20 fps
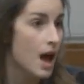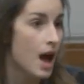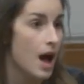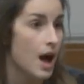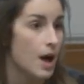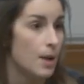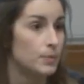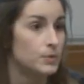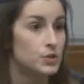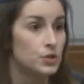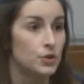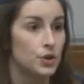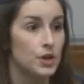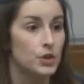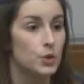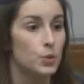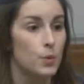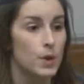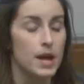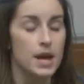Um,
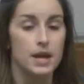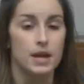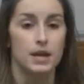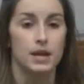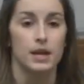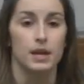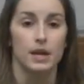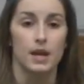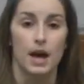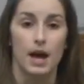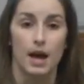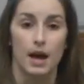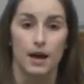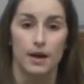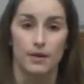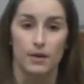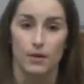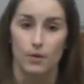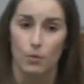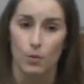during the week, uh,